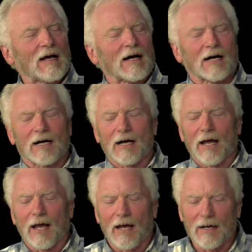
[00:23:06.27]
Mm-hmm. Uh,
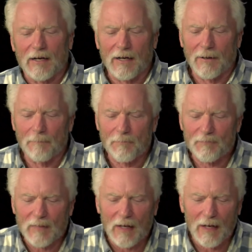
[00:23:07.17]
and, um,
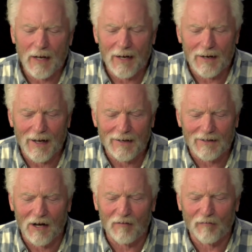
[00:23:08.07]
and, and
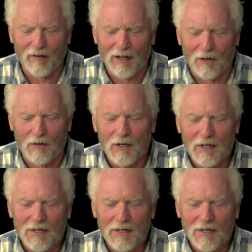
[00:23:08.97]
Longfellow,